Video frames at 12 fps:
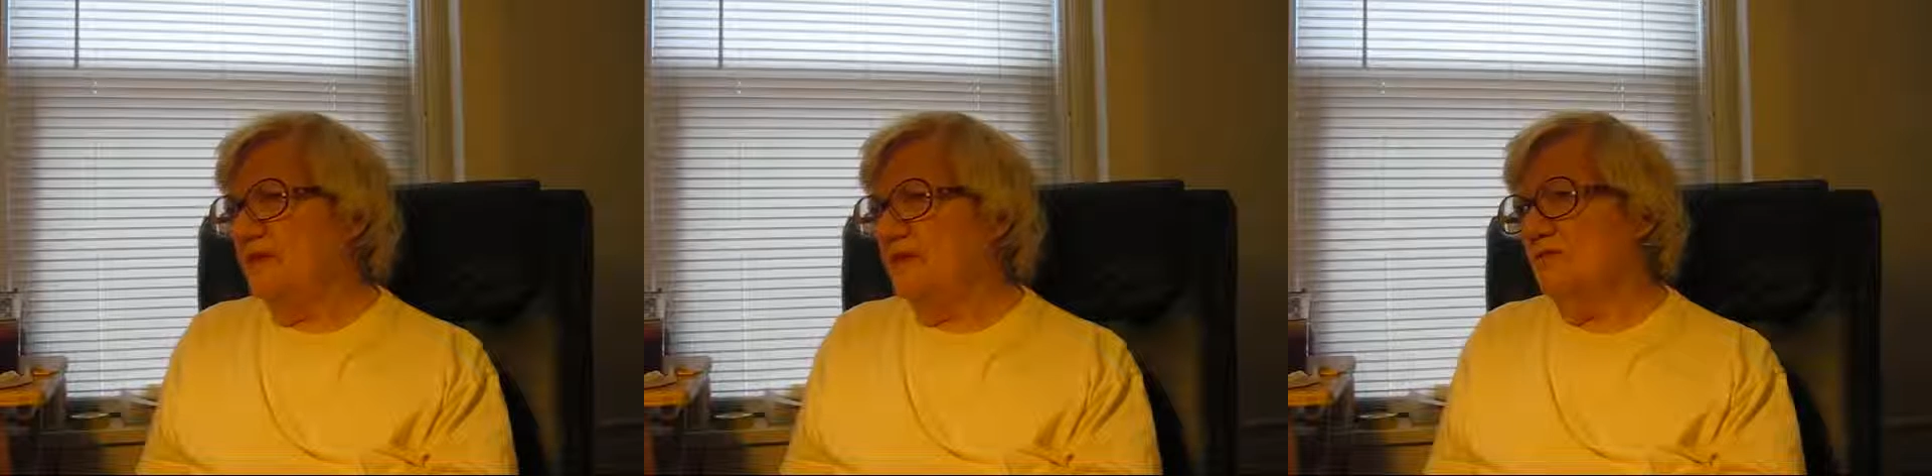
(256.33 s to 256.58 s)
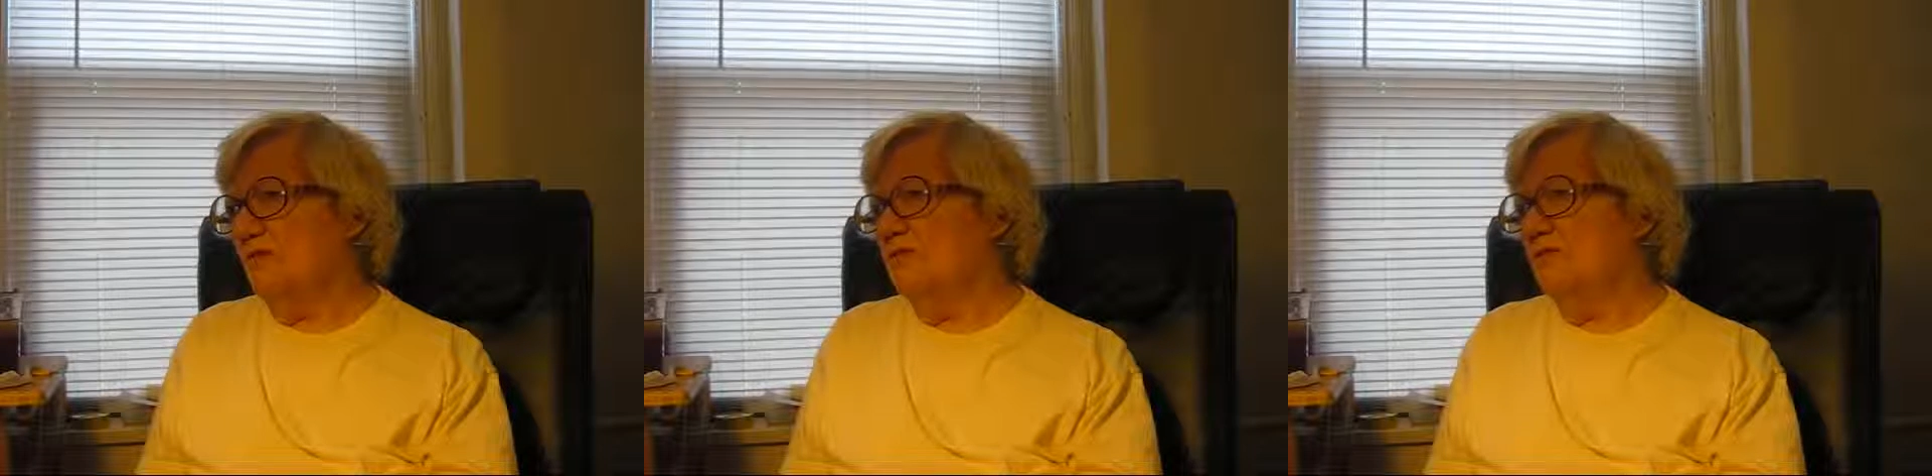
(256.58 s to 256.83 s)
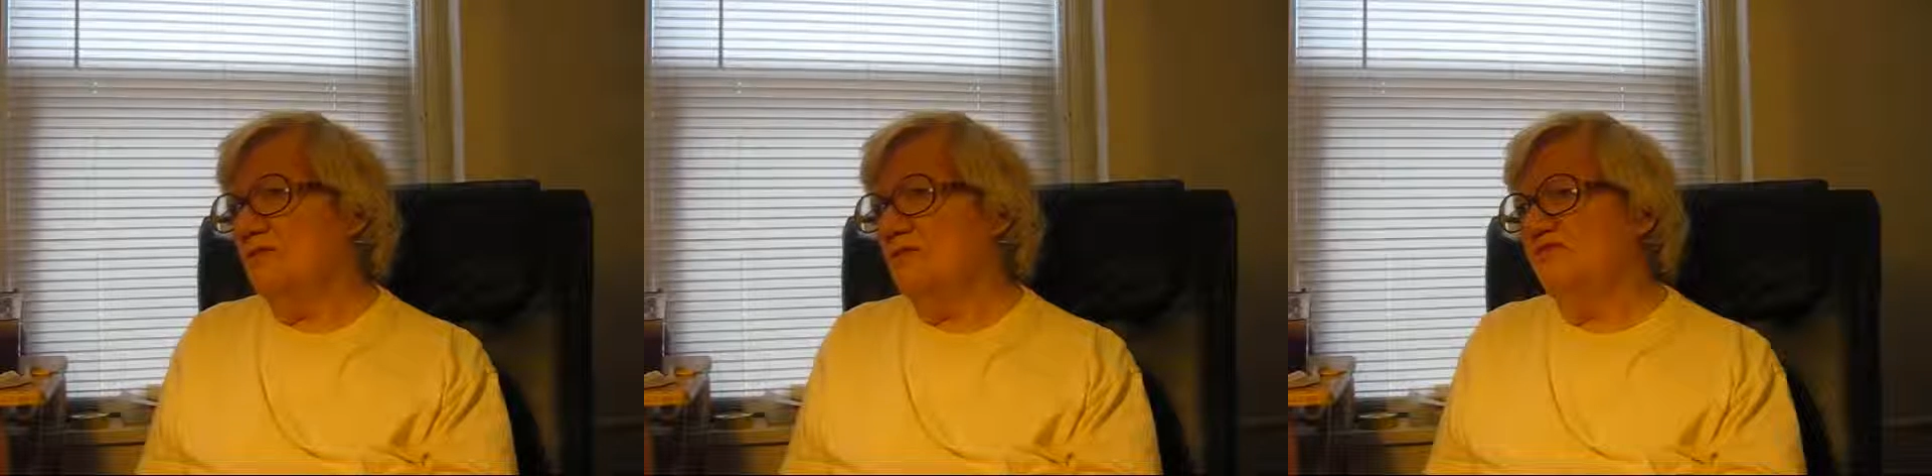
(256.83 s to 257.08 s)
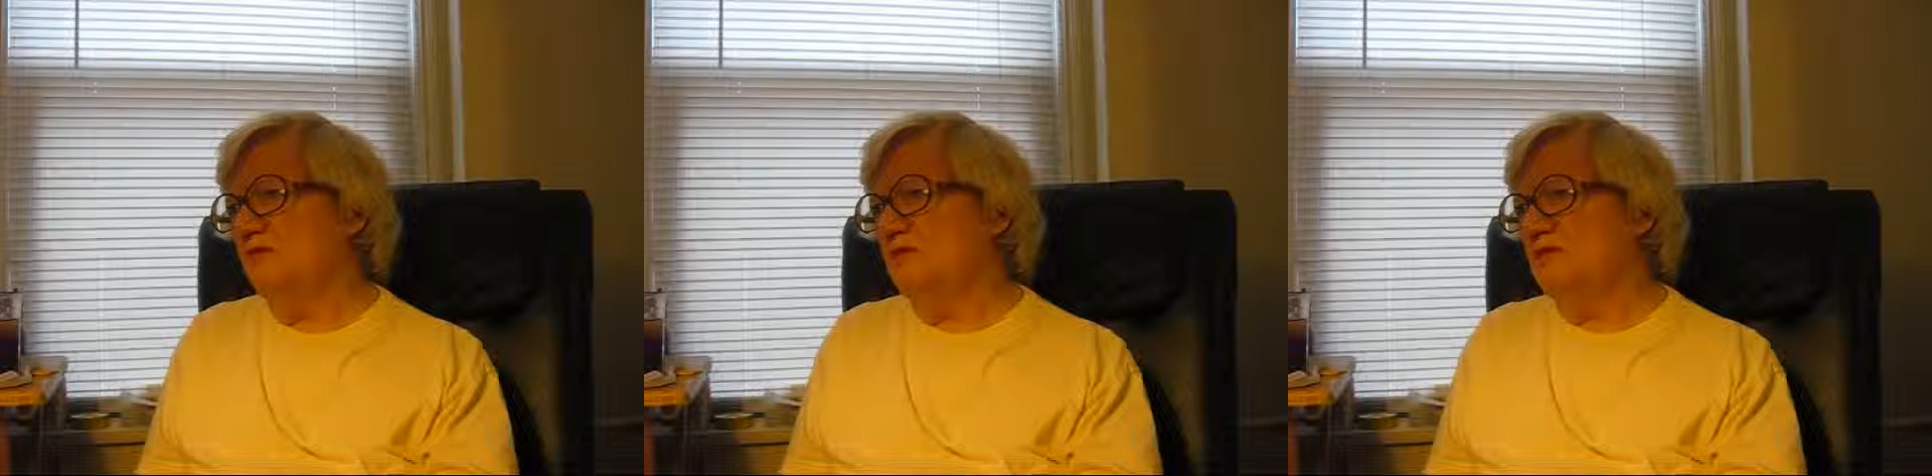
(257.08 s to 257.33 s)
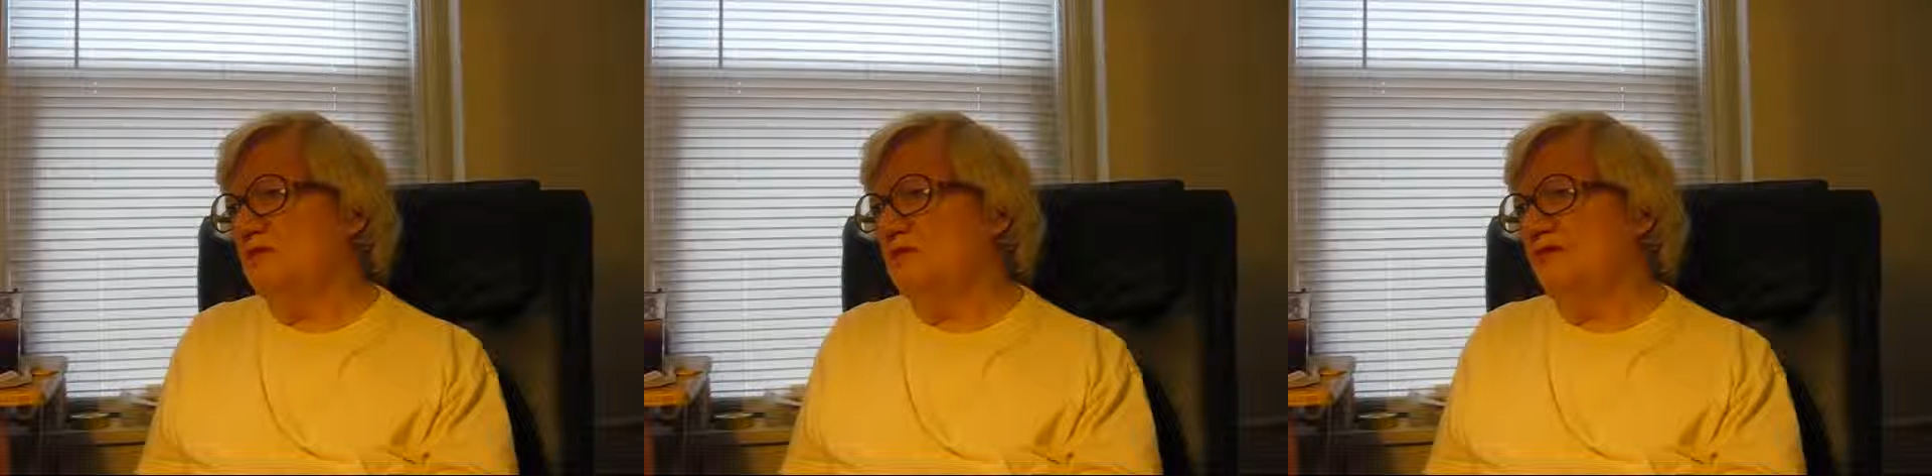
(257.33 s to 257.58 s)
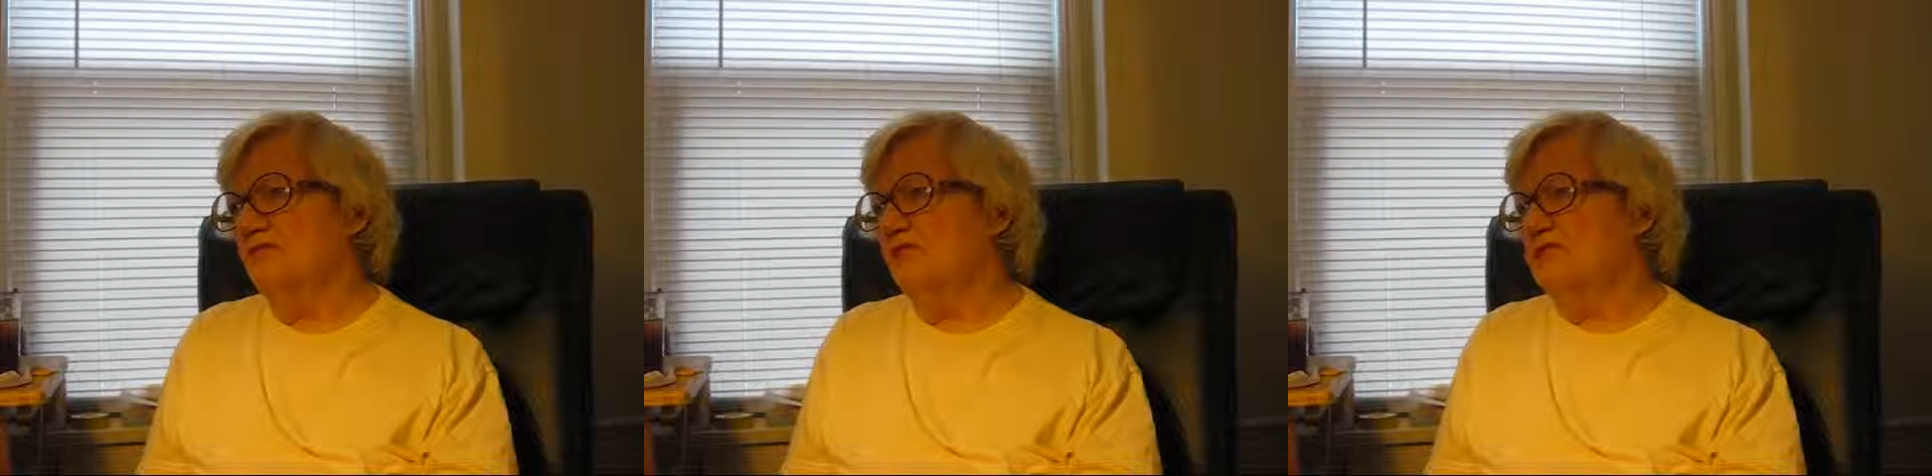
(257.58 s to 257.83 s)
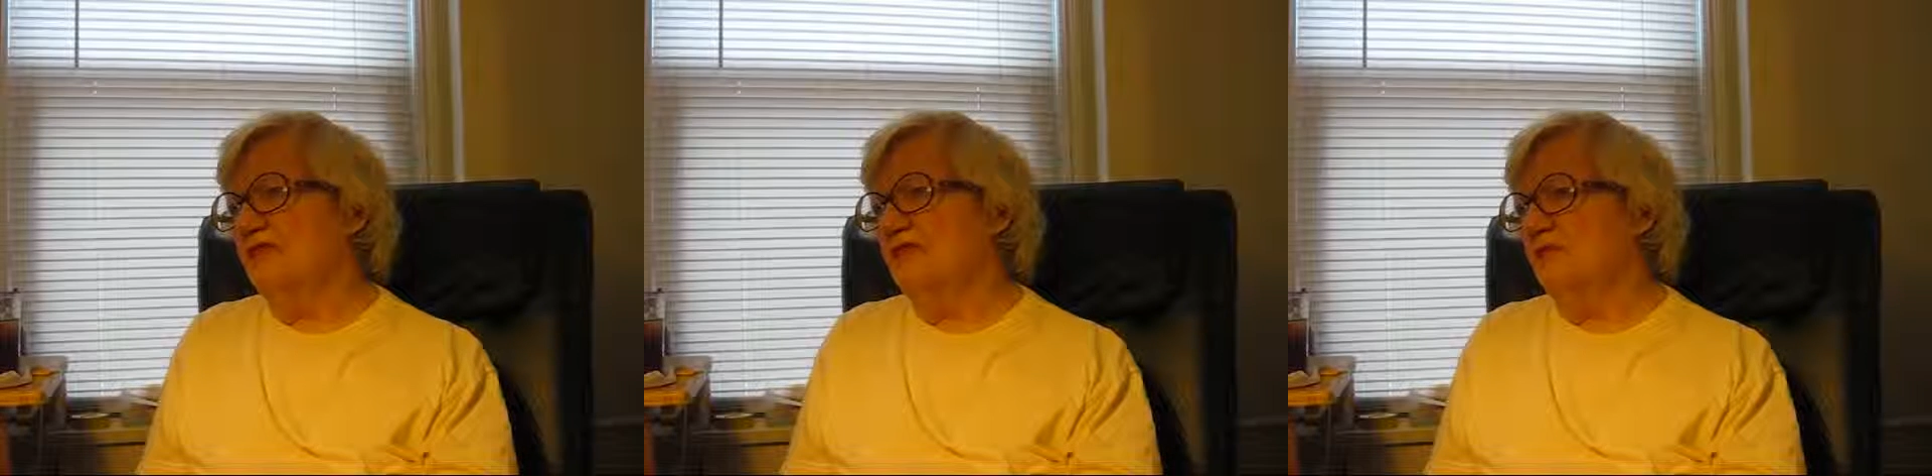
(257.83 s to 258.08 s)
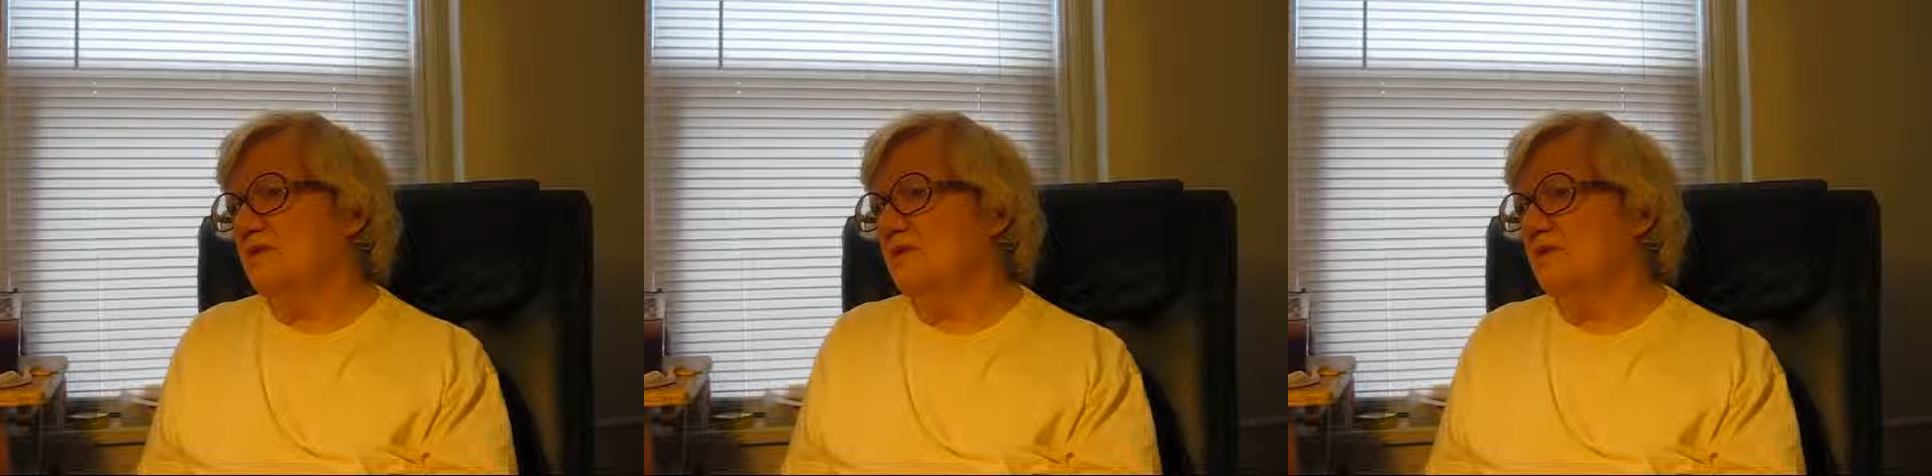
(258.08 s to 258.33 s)
in a way that Hoover never was
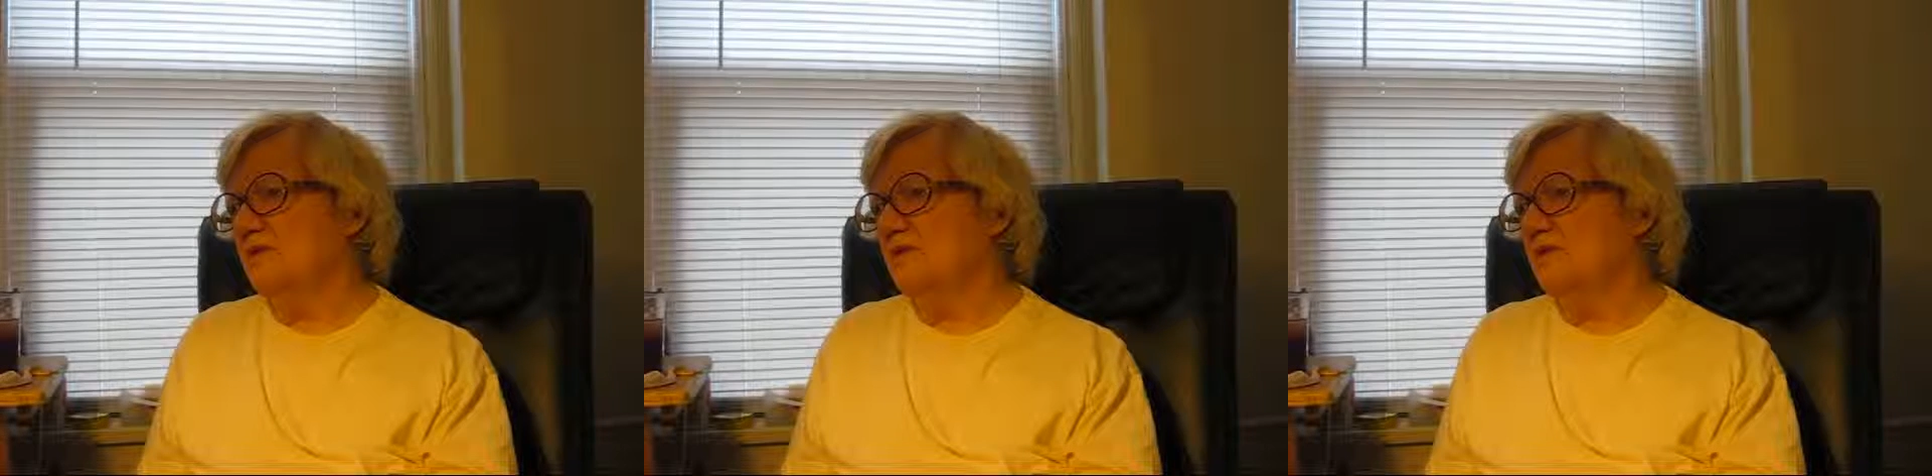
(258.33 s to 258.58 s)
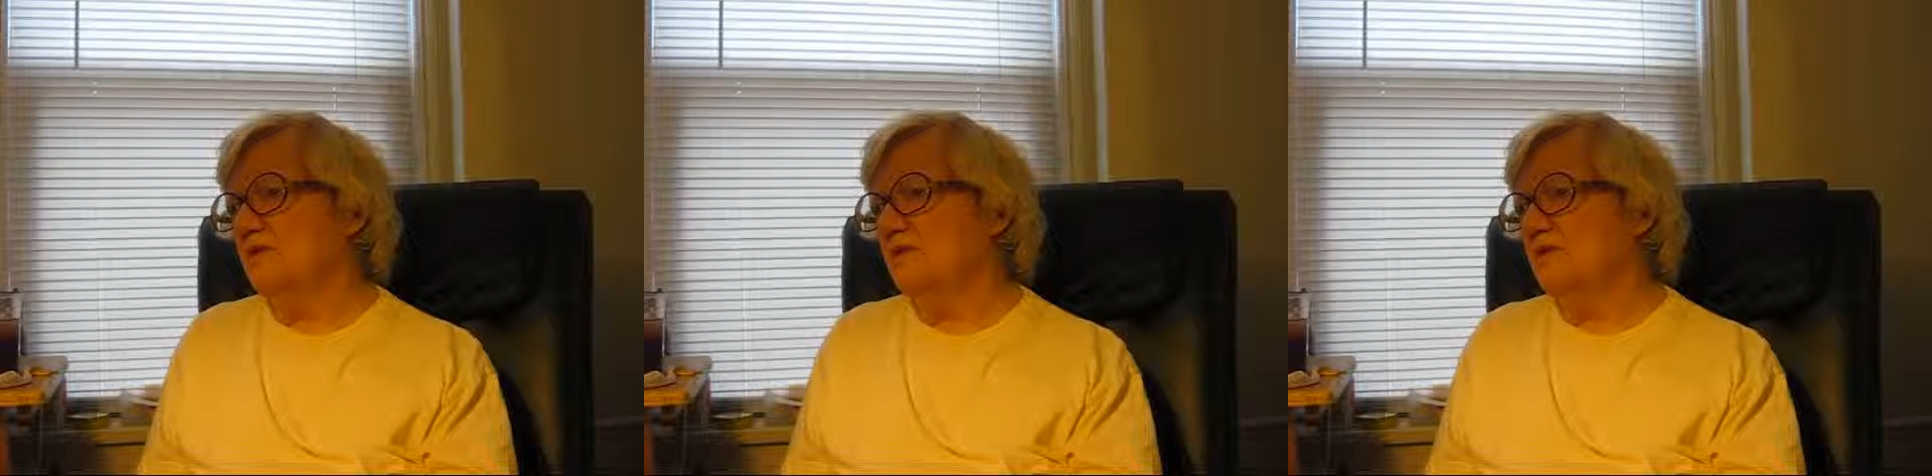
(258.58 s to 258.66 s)
able to.